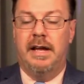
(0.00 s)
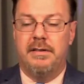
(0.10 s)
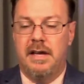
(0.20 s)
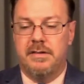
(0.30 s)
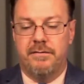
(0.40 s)

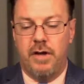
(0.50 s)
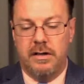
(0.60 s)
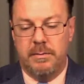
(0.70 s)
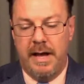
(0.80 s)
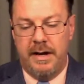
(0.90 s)
as I've
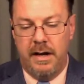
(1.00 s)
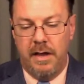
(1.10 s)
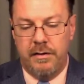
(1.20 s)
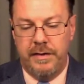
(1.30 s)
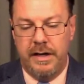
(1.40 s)
talked about in
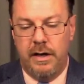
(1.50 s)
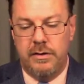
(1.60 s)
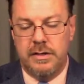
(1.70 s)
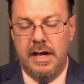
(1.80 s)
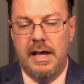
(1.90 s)
other
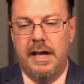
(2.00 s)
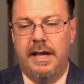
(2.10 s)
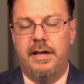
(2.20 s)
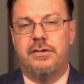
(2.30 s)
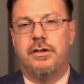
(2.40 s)
videos,
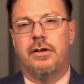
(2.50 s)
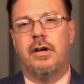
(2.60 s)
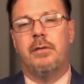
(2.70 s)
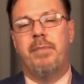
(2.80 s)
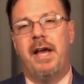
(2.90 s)
is you're
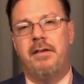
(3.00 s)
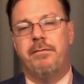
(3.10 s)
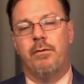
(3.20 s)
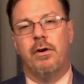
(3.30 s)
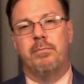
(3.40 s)
going to pay
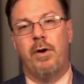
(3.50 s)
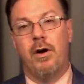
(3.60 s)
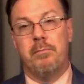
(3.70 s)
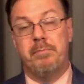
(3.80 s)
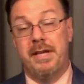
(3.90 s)
for
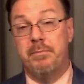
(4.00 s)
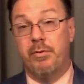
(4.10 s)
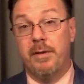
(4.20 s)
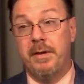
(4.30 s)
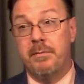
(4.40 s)
Part B
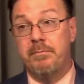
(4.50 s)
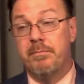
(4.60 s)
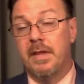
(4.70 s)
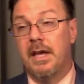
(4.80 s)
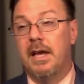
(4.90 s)

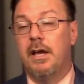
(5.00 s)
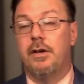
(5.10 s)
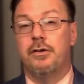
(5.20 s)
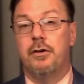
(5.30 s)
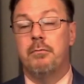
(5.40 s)
premium.
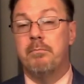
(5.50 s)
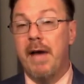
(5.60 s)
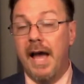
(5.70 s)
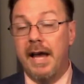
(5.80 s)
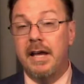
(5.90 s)
You
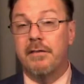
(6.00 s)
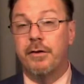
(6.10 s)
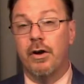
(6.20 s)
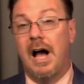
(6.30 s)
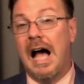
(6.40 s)
may,
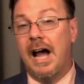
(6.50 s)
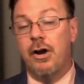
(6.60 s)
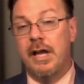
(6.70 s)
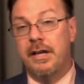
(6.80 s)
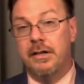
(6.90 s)
if you're a
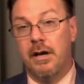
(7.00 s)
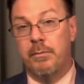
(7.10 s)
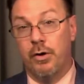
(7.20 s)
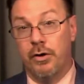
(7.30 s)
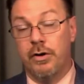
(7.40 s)
higher
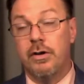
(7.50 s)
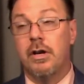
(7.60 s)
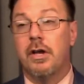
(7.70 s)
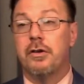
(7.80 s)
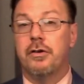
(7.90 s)
income
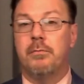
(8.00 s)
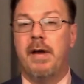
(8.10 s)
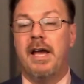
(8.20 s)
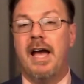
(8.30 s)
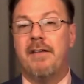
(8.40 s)
earner, you
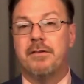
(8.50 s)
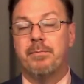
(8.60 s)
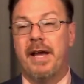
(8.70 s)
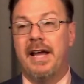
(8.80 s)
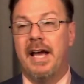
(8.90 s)
may have to
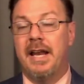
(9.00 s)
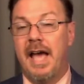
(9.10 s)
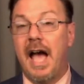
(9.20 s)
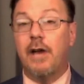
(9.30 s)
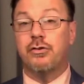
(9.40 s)
pay
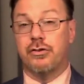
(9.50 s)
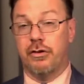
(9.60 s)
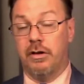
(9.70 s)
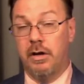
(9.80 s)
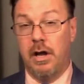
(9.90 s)
an
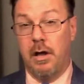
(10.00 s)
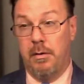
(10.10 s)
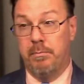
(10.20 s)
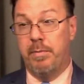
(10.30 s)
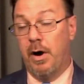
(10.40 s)
extra
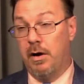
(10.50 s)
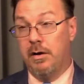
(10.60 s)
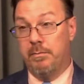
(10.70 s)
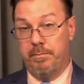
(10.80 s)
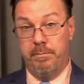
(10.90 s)

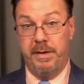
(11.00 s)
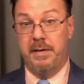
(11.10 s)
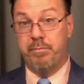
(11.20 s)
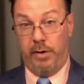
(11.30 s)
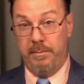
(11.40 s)
Part
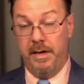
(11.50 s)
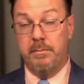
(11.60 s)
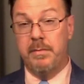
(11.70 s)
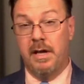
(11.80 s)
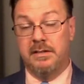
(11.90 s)
B
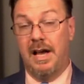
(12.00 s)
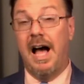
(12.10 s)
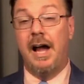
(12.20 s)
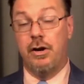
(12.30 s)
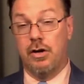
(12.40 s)
premium. It's a
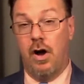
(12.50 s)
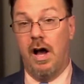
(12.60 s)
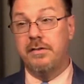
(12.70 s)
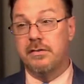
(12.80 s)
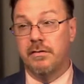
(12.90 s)
higher
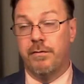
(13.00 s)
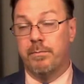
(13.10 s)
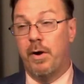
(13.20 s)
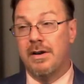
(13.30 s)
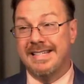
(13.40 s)
cost
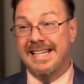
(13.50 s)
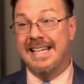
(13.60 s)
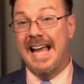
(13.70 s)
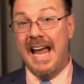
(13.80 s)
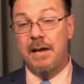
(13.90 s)
for Part
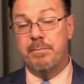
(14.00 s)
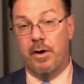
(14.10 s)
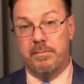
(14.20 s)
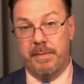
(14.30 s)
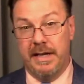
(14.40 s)
D and
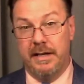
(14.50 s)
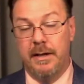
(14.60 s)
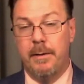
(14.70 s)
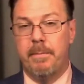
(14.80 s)
Part B.